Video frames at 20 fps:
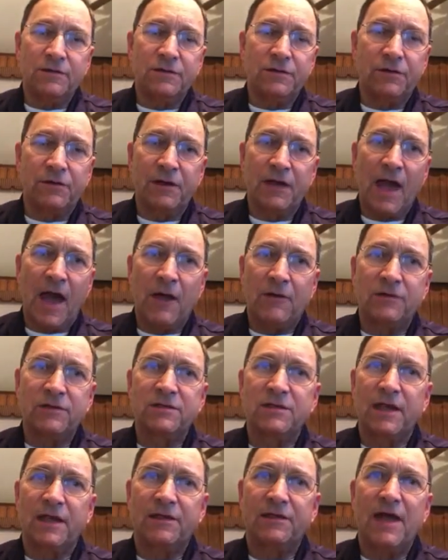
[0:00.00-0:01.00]
during
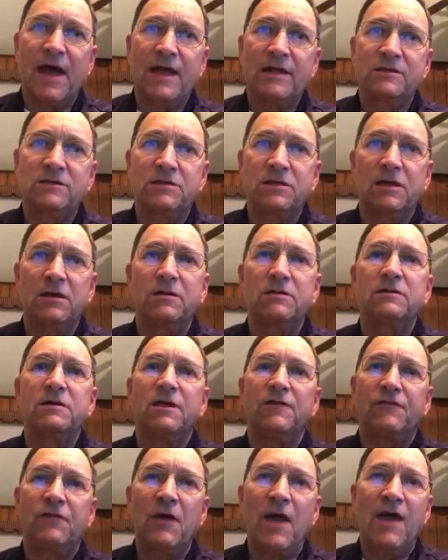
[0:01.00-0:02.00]
hours like that. So
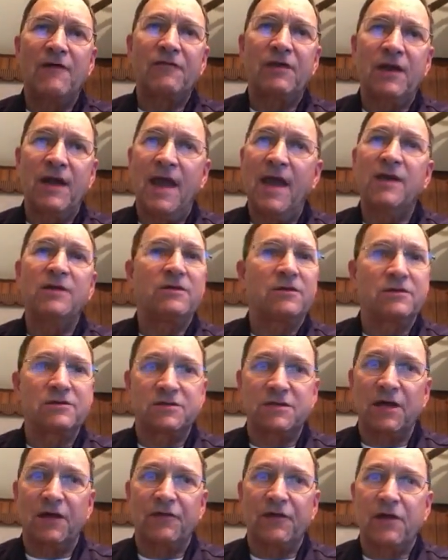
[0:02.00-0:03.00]
if you have it in hand, you can
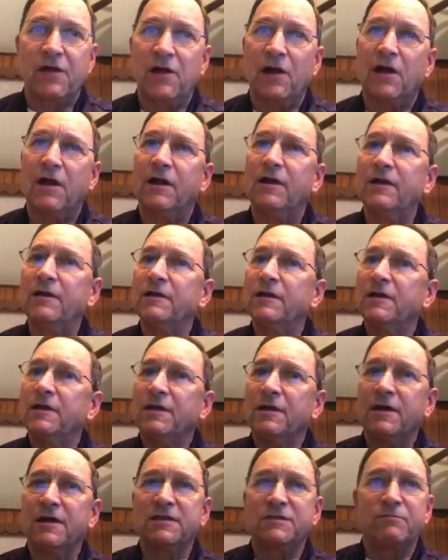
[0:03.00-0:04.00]
sell the car.
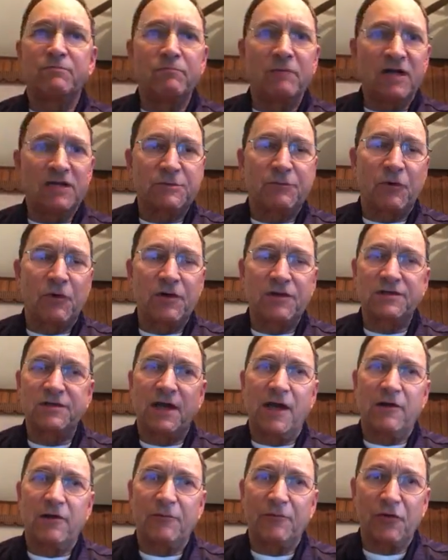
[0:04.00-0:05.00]
It's much more
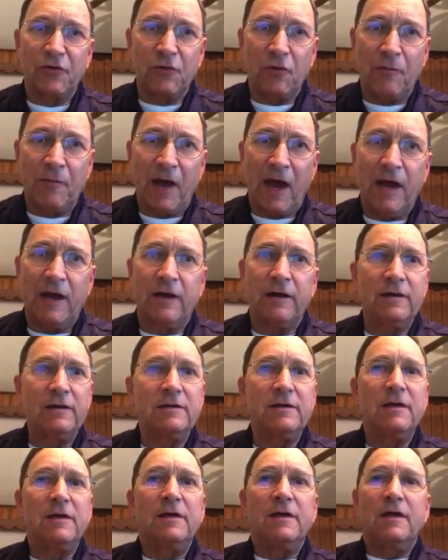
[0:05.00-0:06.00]
desirable to a buyer.
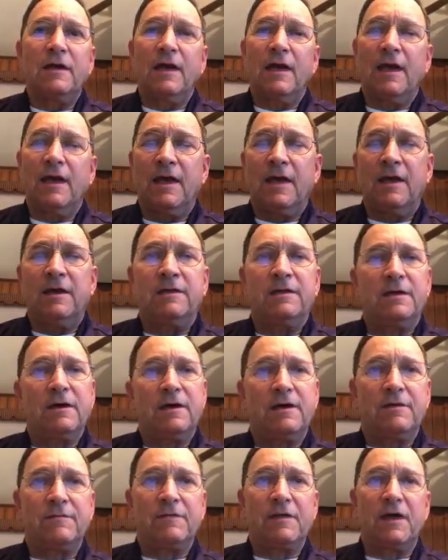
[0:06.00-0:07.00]
And
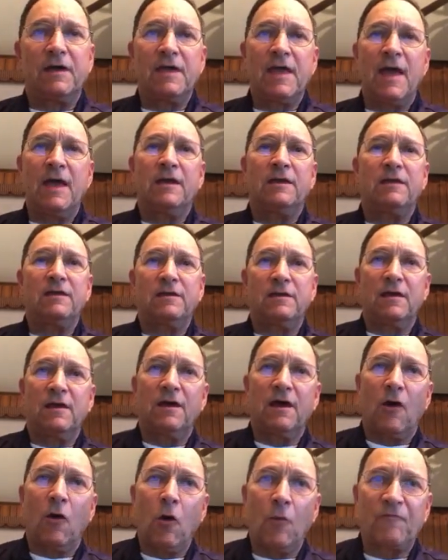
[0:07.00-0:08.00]
again,
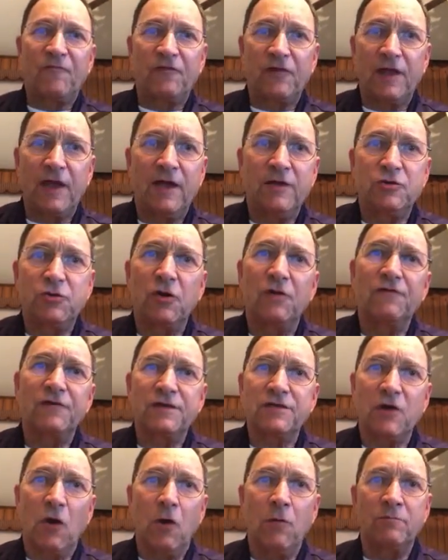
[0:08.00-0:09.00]
hopefully I drove
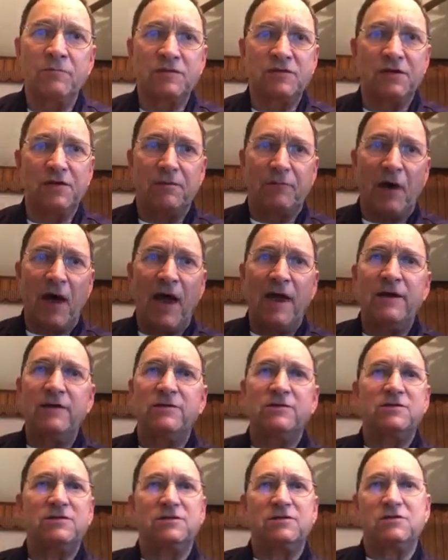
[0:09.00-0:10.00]
this home to the
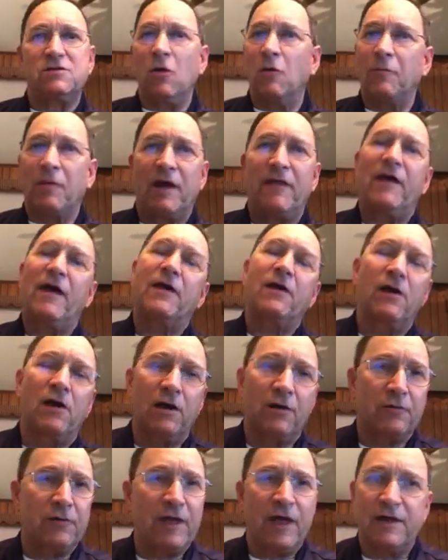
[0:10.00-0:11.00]
buyers. Don't buy that
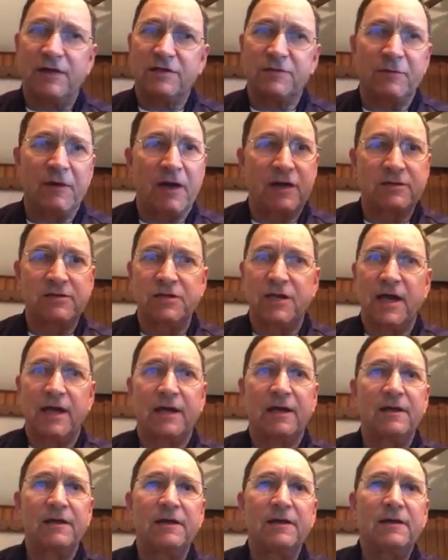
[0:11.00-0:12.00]
car without a smog
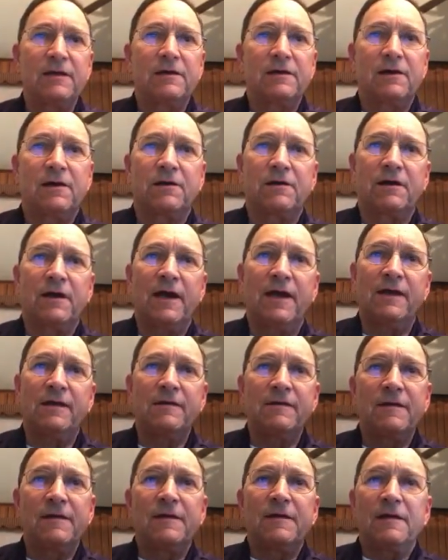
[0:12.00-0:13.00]
check. All right?
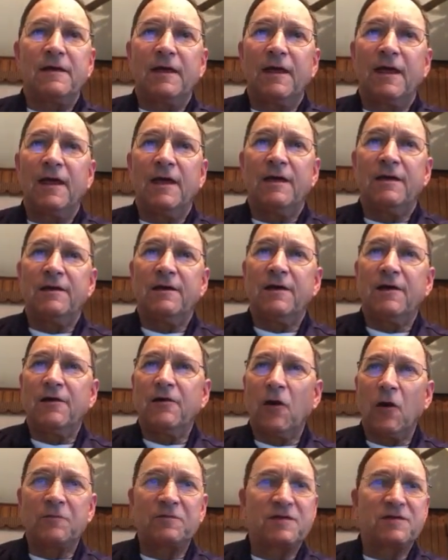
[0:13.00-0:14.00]
And
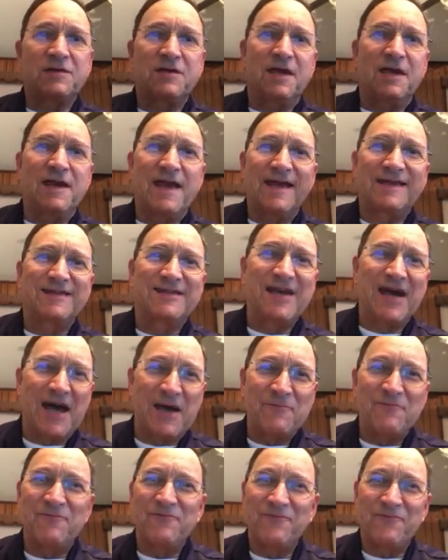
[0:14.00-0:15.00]
hope to see you next
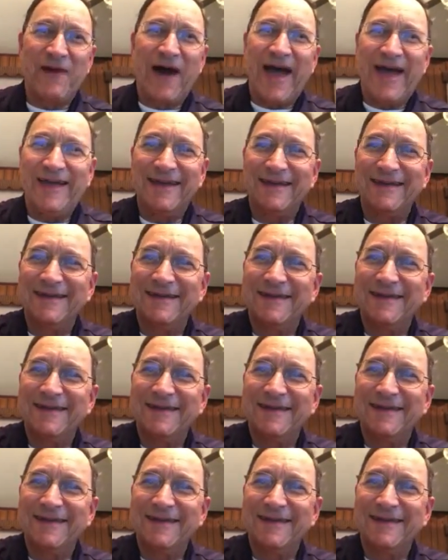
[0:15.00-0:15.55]
time. Bye.